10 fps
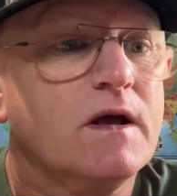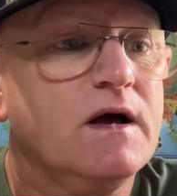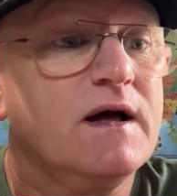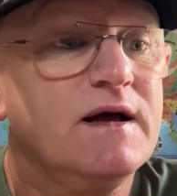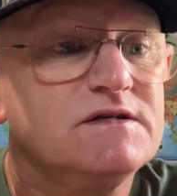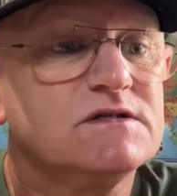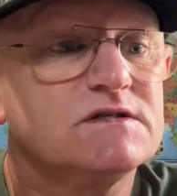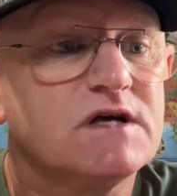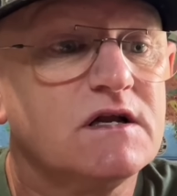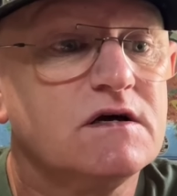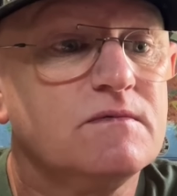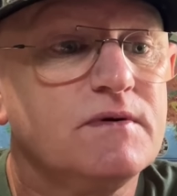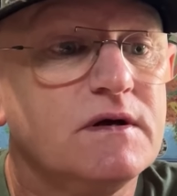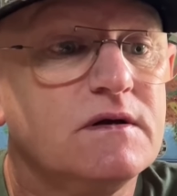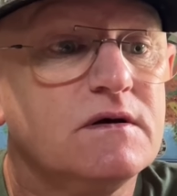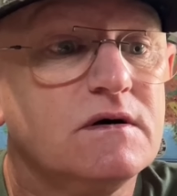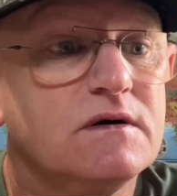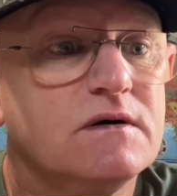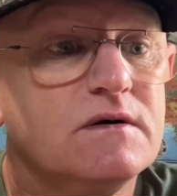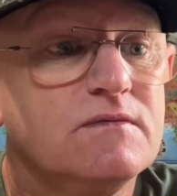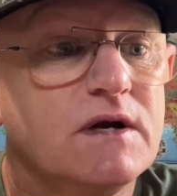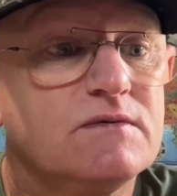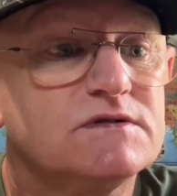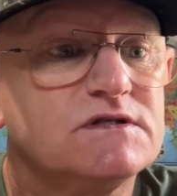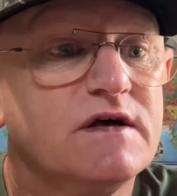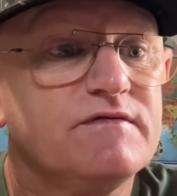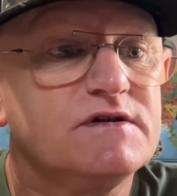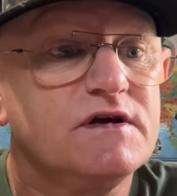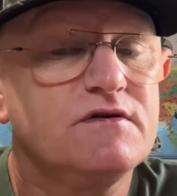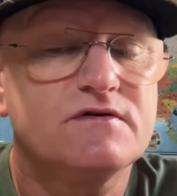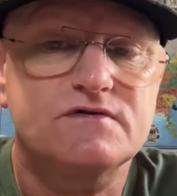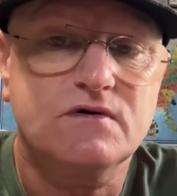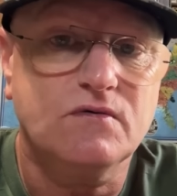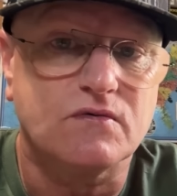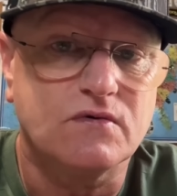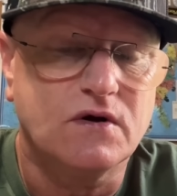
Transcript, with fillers: actually signed up in when I was 17 years old.